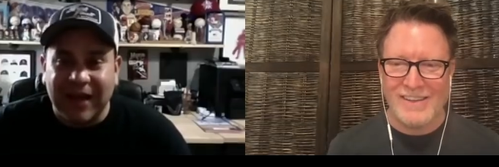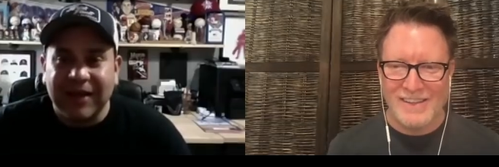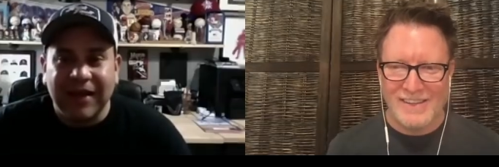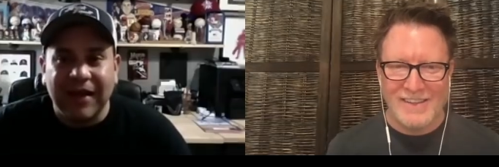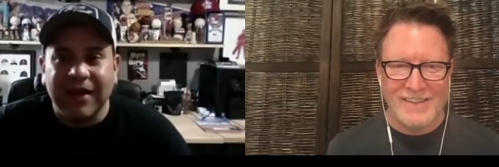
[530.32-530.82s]

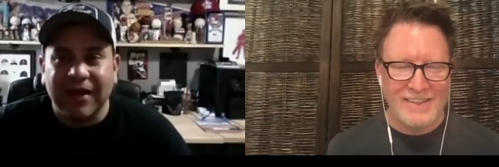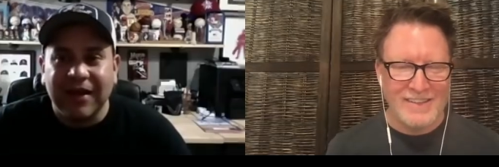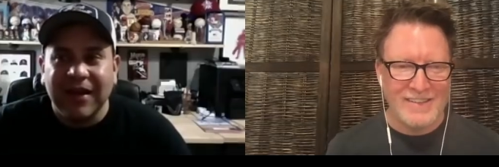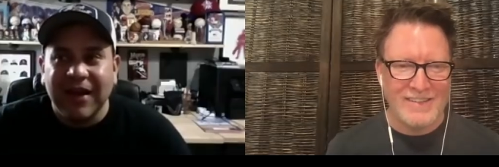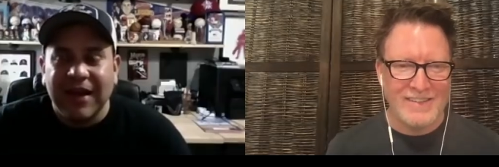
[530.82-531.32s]
Speaker 1: yeah, yeah, yeah.
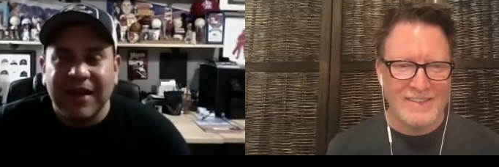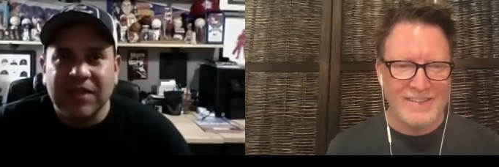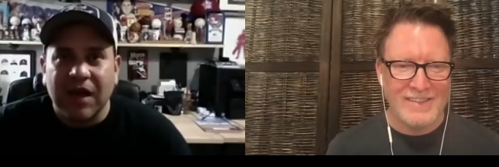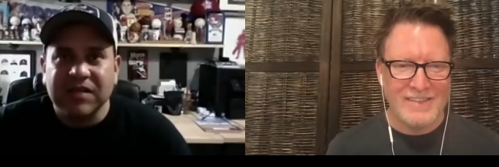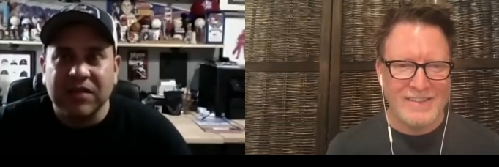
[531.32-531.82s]
It's
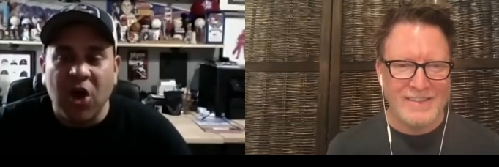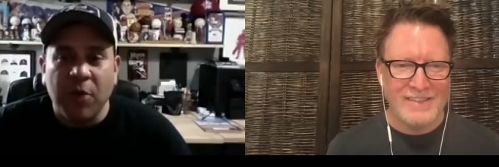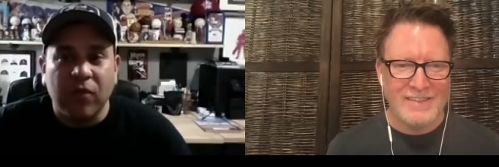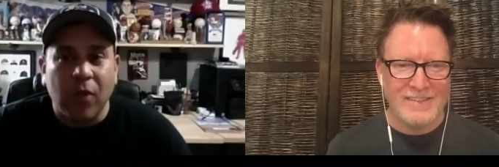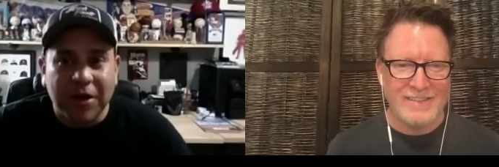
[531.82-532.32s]
also the home
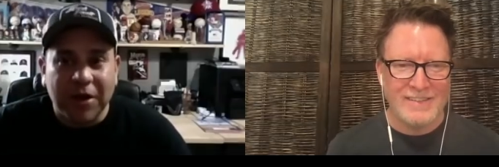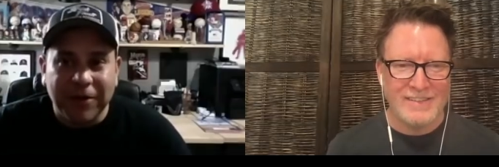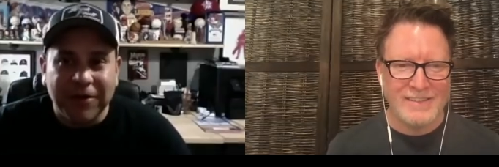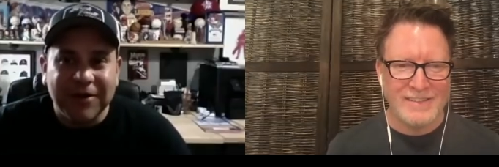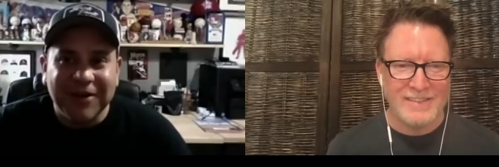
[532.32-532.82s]
of
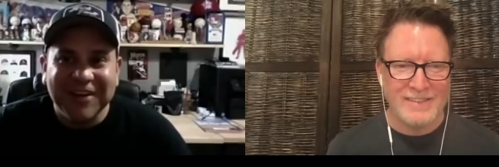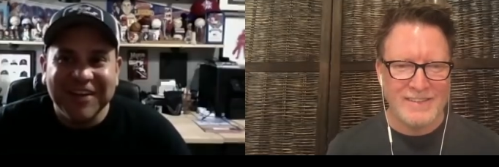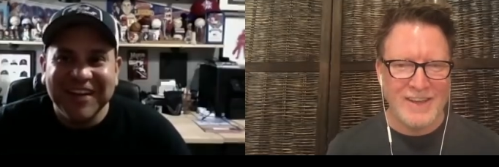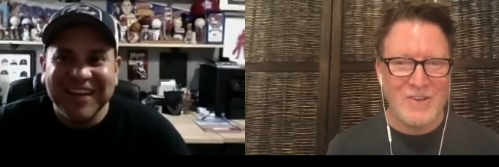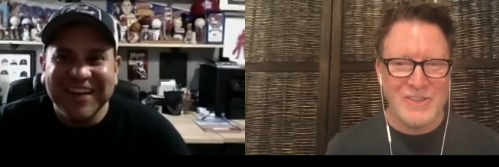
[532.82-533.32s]
Whataburger
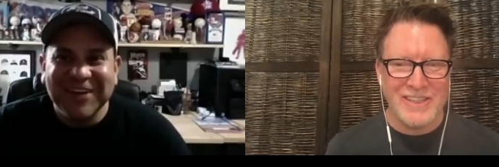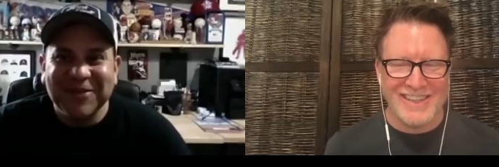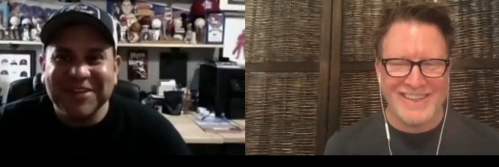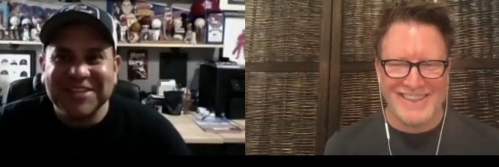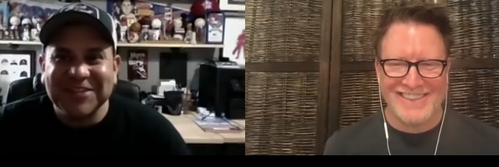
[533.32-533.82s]
Oh, really?
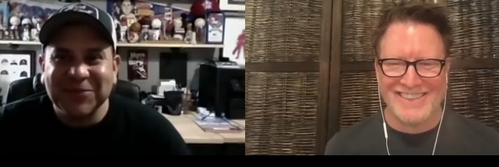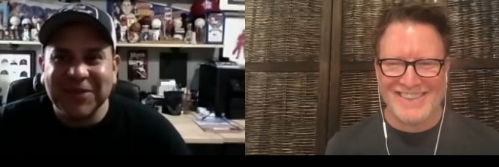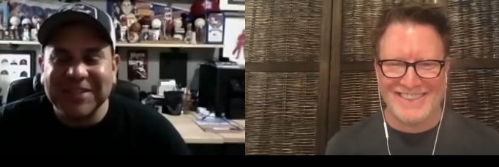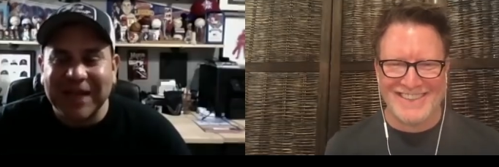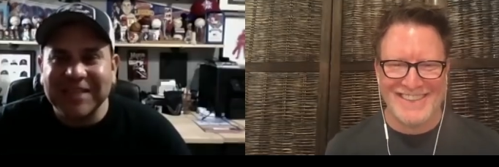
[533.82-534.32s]

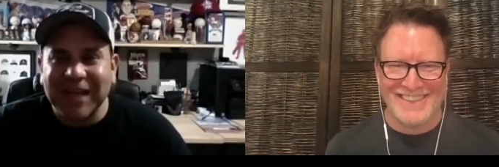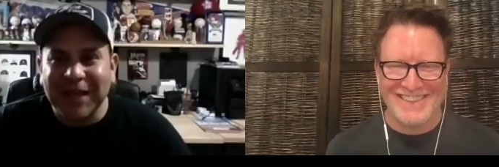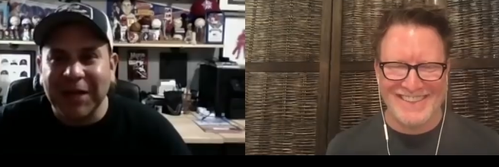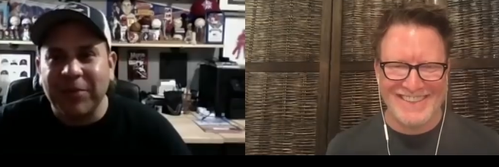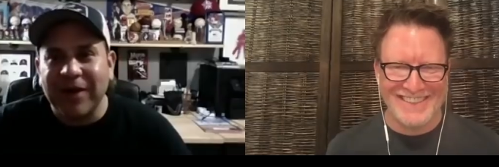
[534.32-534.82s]
which I take a
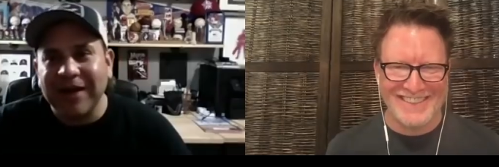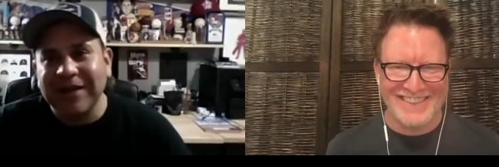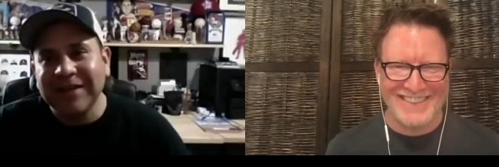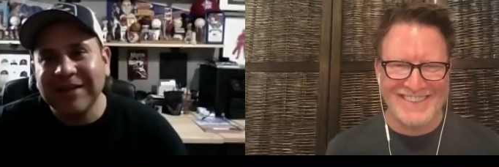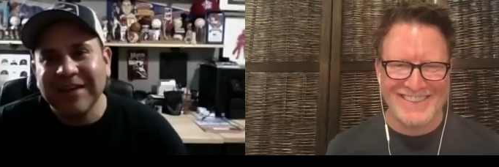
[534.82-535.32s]
lot of pride
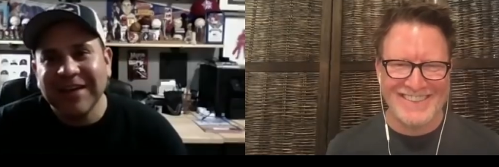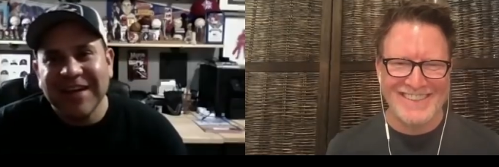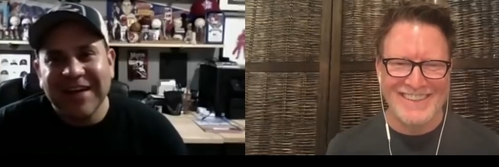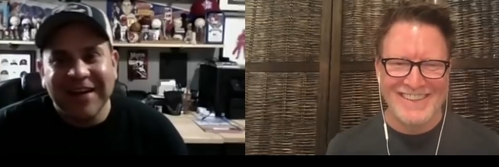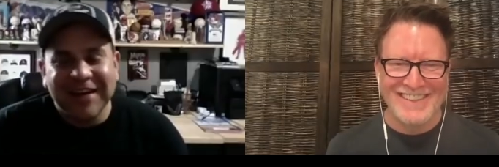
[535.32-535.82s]
in.
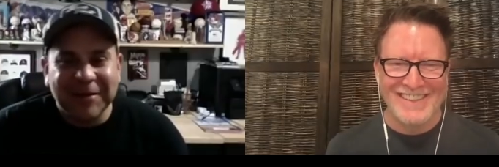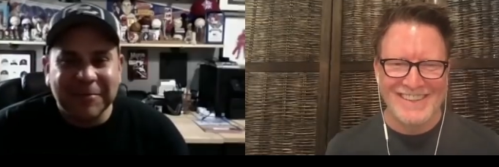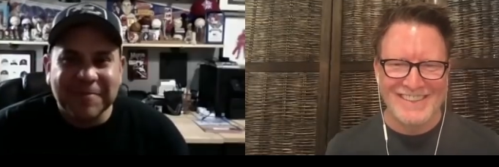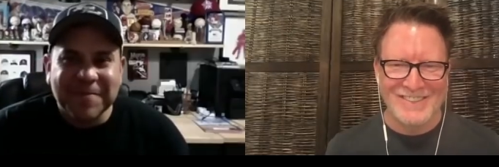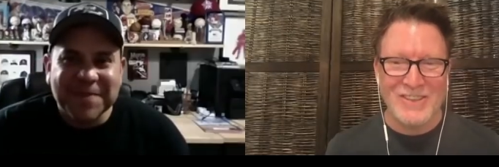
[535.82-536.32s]

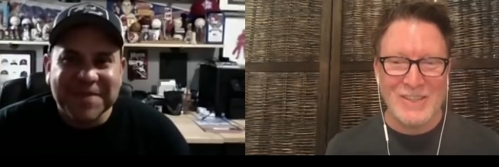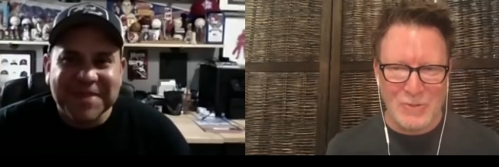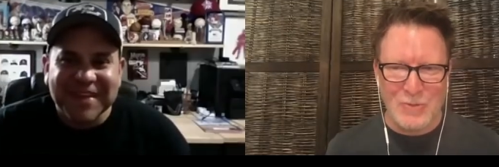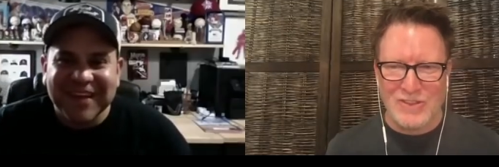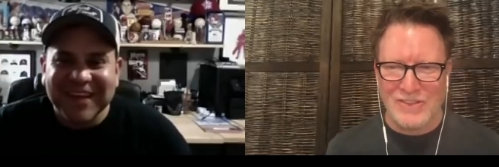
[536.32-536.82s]
Um,
Speaker 2: so that's
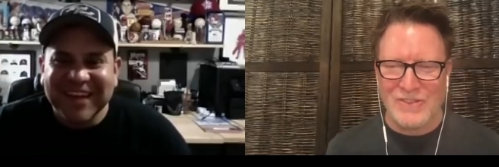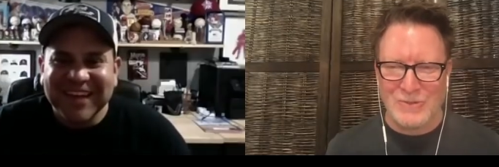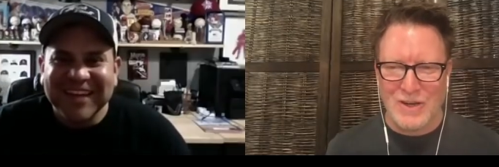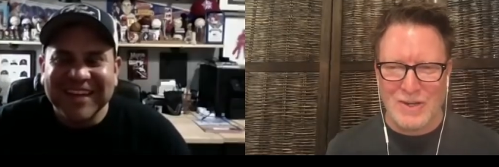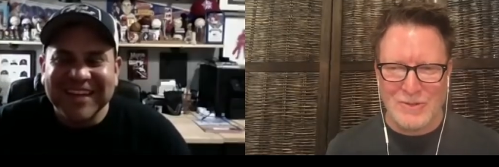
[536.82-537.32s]
where the
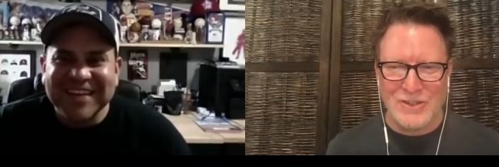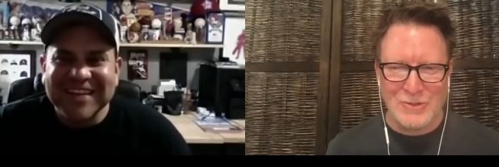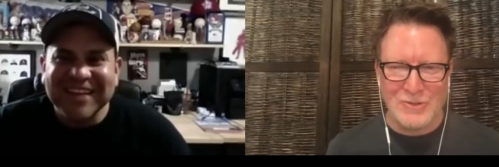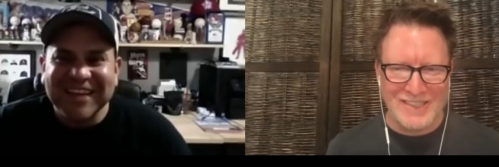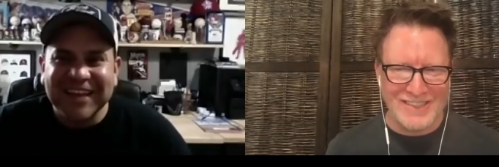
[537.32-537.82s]
first
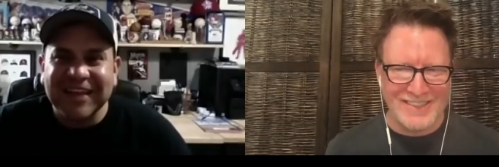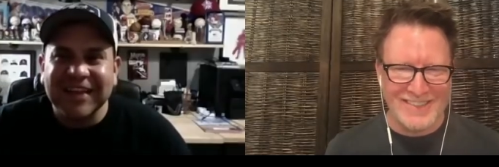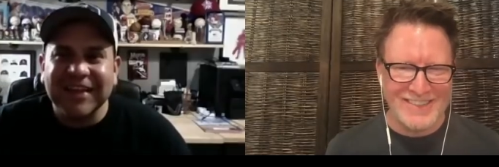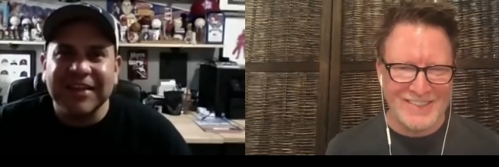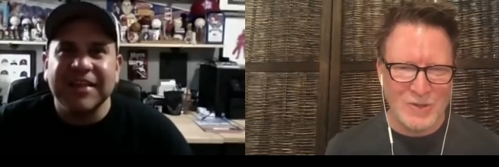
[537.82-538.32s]
Whataburger was
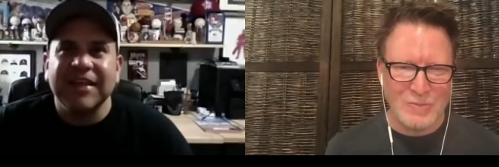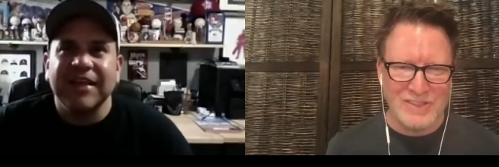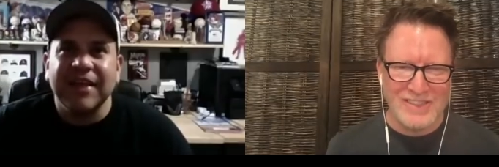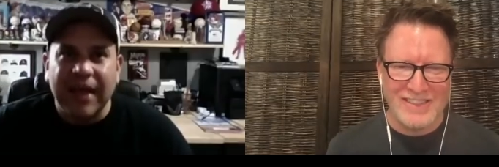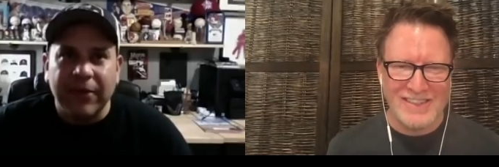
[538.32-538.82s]
in
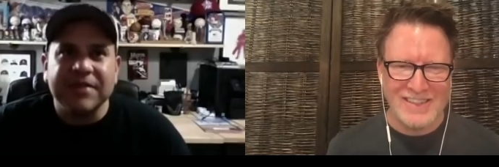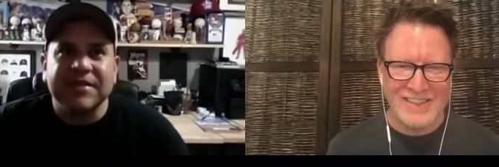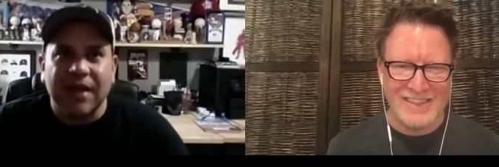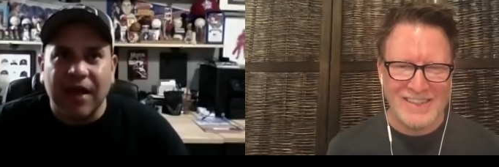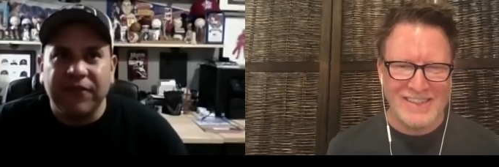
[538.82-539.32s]
Corpus.
Speaker 1: It was
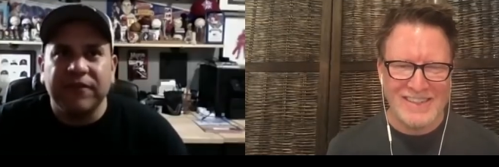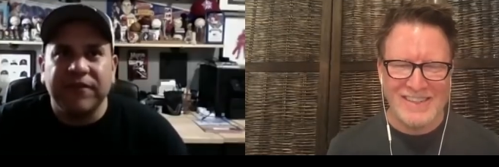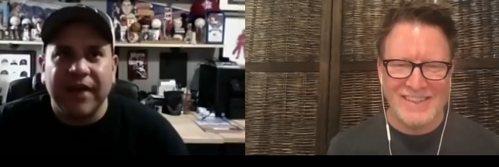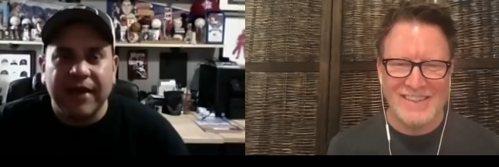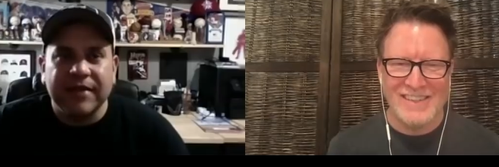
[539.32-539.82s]
off of
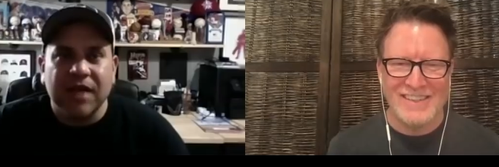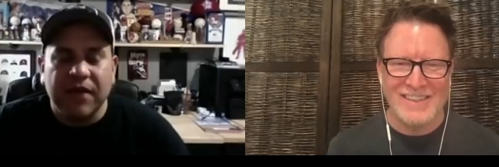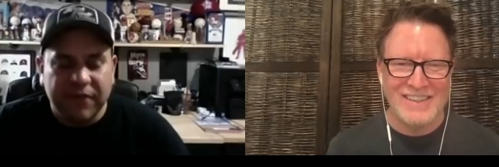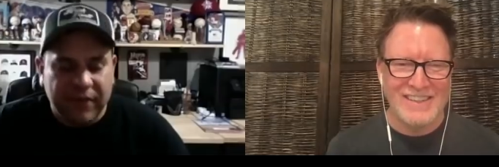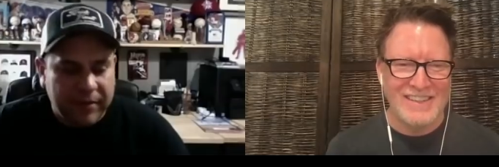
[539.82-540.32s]
yeah, it's off
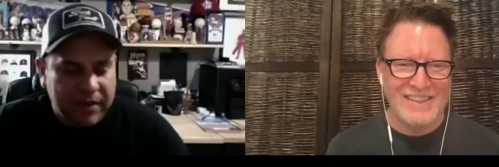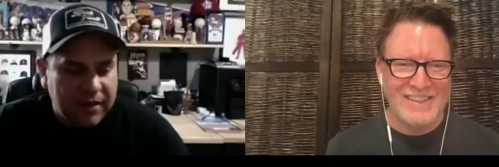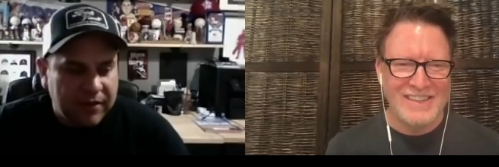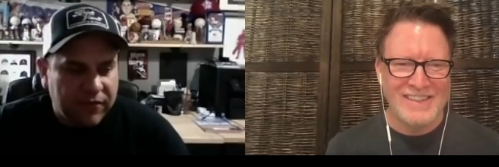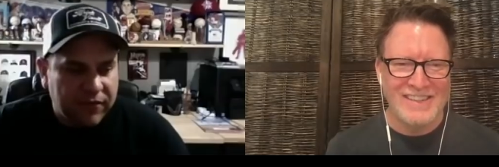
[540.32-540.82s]
of I
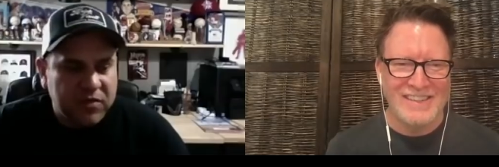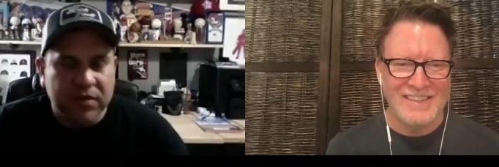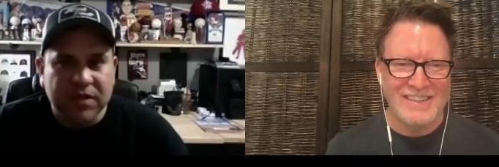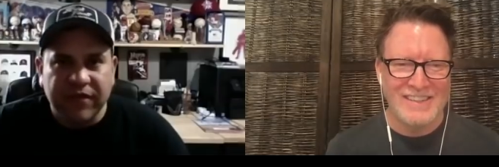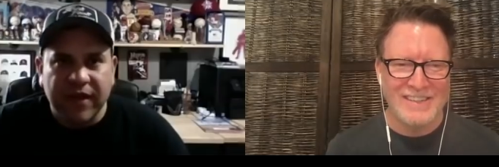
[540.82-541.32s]
believe the first one's
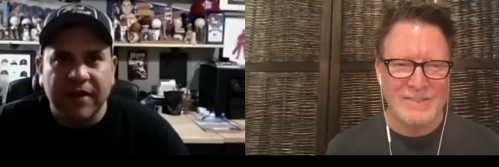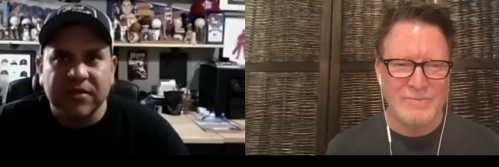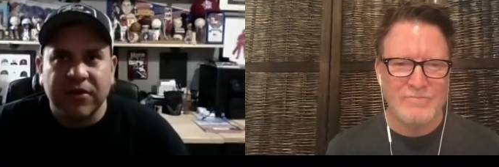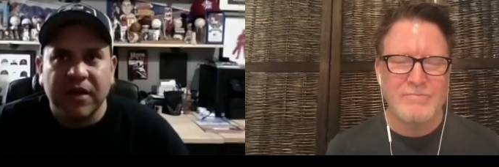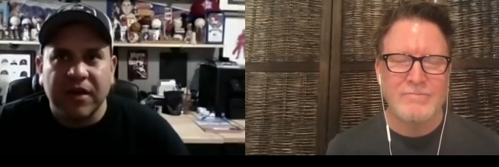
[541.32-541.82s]
off Ayers
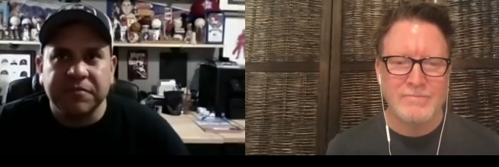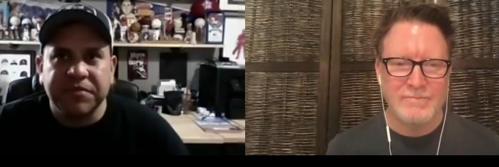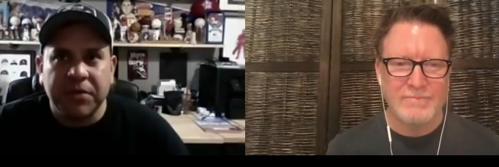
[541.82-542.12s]
across from Del-